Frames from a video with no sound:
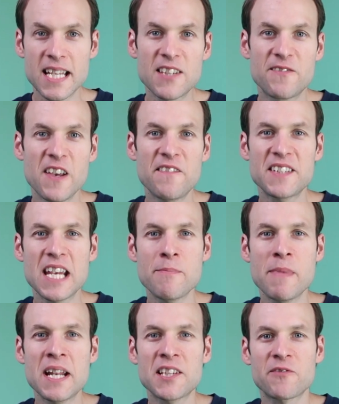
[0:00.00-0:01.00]
This
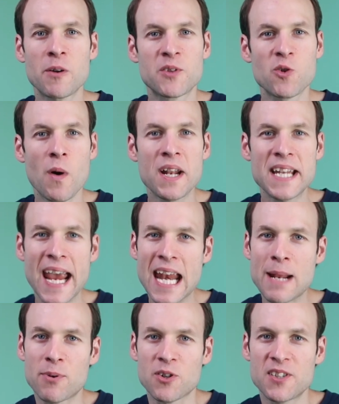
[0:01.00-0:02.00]
fifteen minutes from twenty to
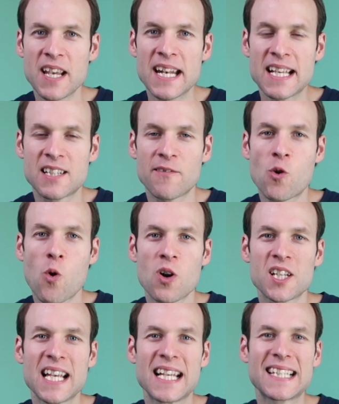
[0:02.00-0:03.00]
eighty percent is, of
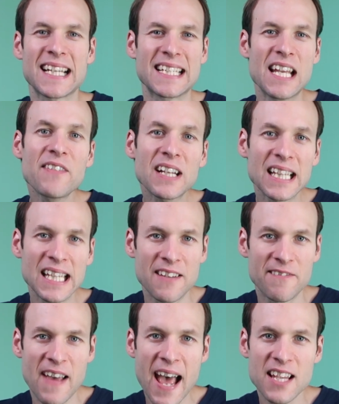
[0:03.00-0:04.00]
course, significantly
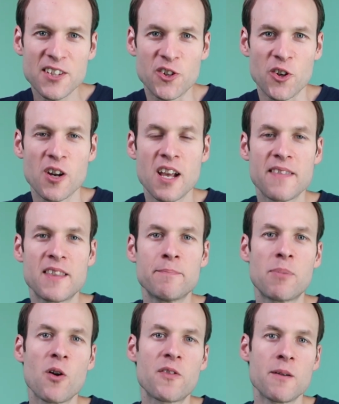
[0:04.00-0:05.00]
faster
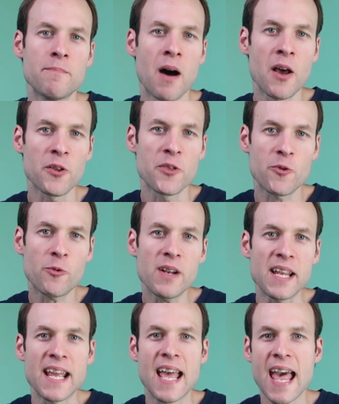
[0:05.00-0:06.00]
than both the Model
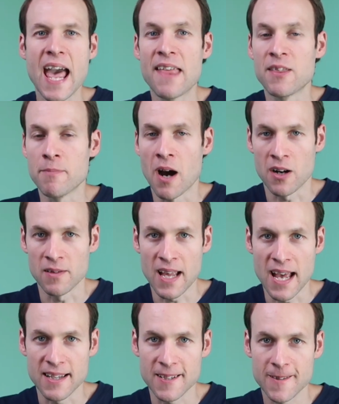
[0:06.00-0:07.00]
three and the Model
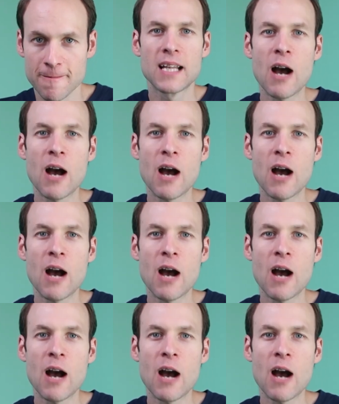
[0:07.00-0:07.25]
S.